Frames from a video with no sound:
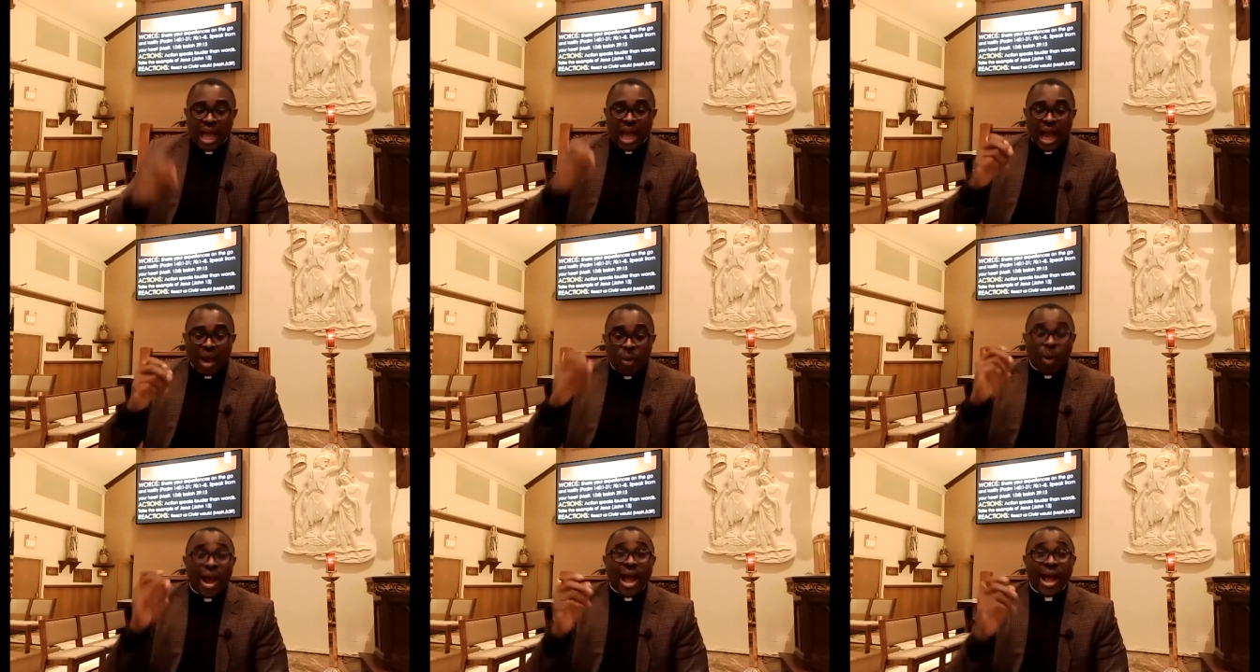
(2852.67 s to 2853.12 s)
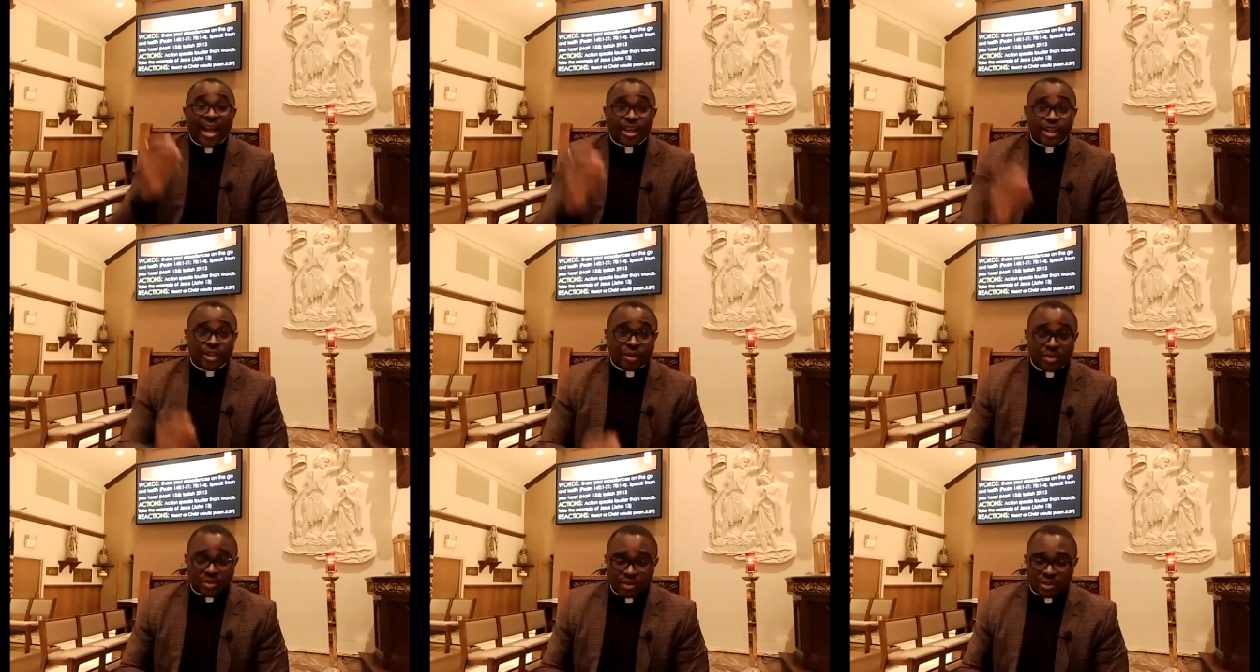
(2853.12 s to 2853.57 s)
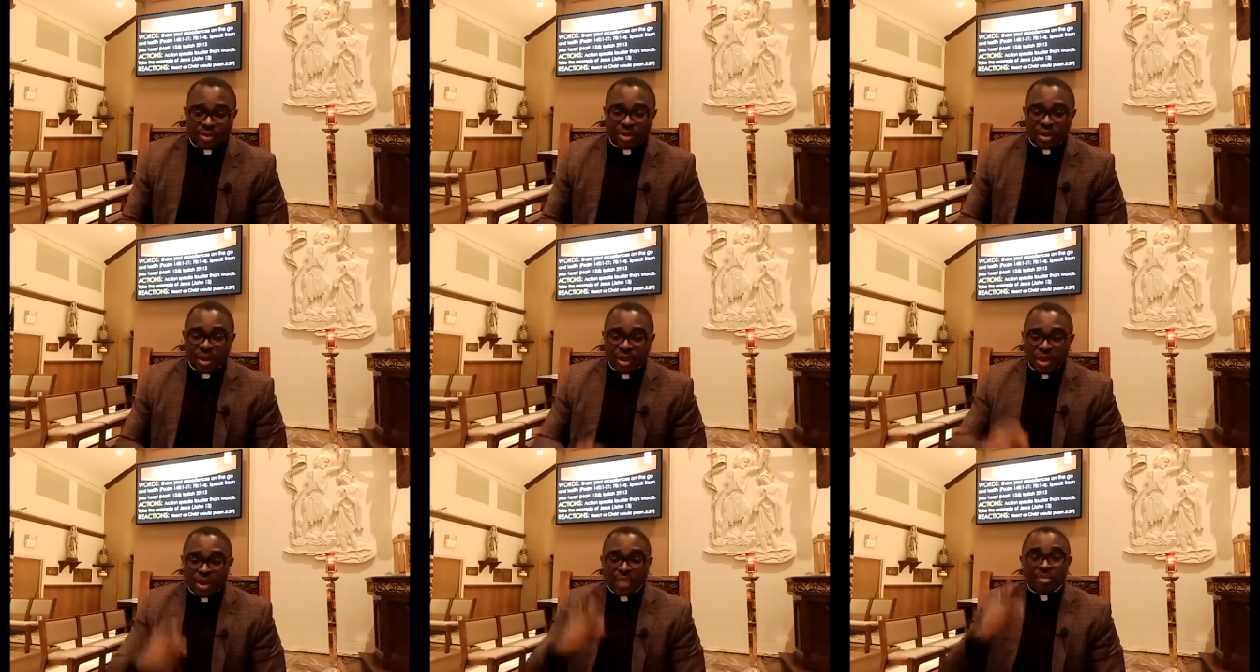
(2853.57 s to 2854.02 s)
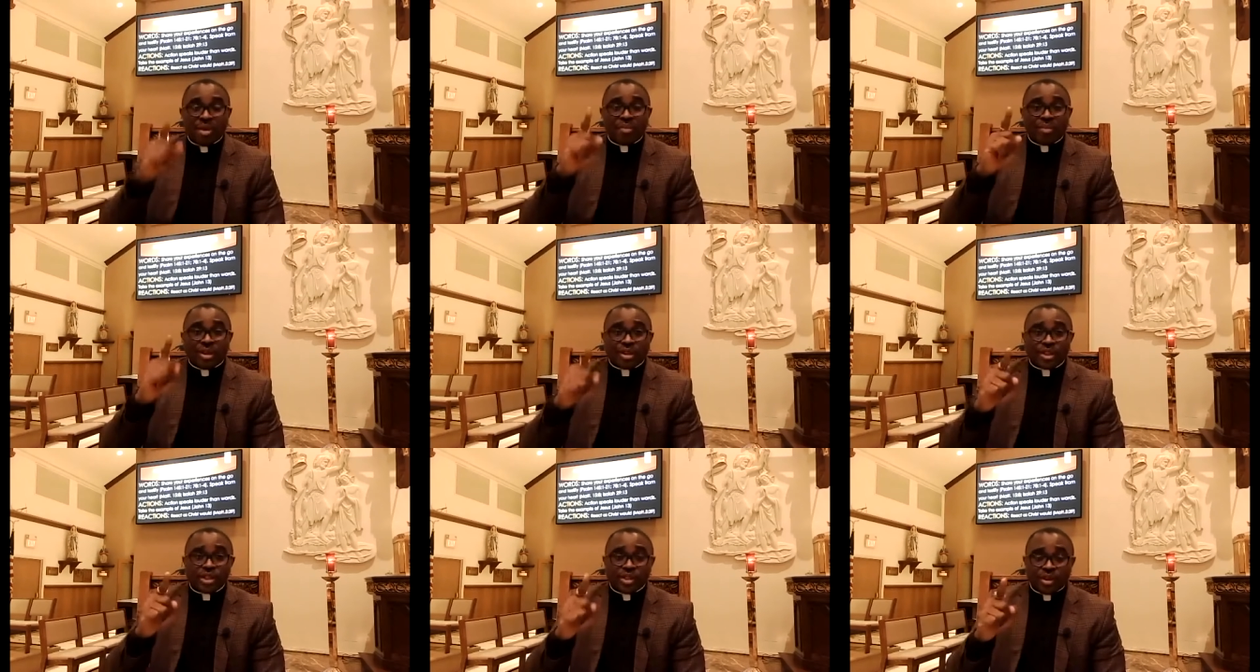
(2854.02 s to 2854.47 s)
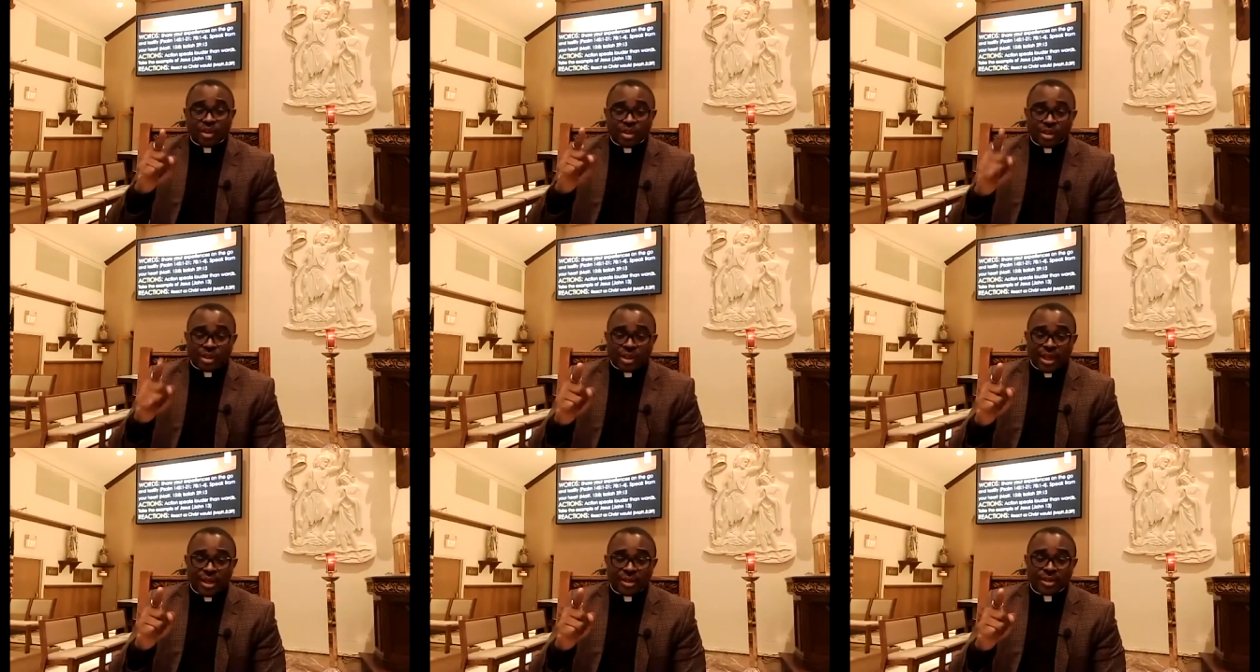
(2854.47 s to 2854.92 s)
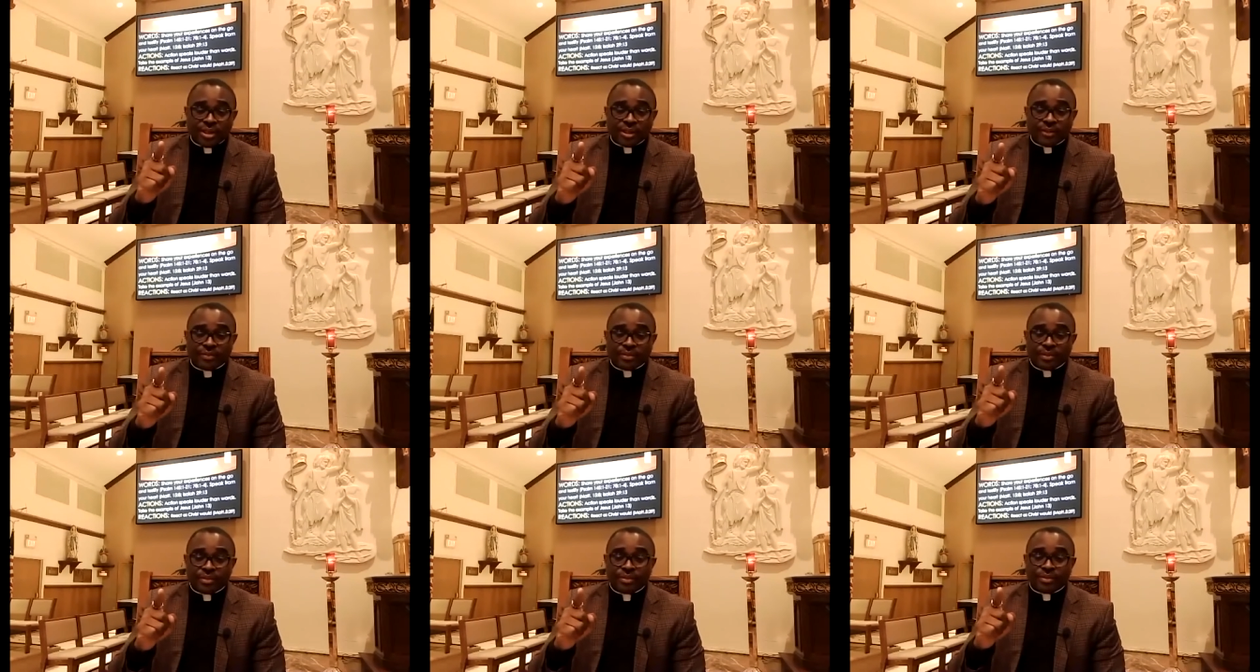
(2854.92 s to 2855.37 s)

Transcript: Our actions. Remember, Jesus says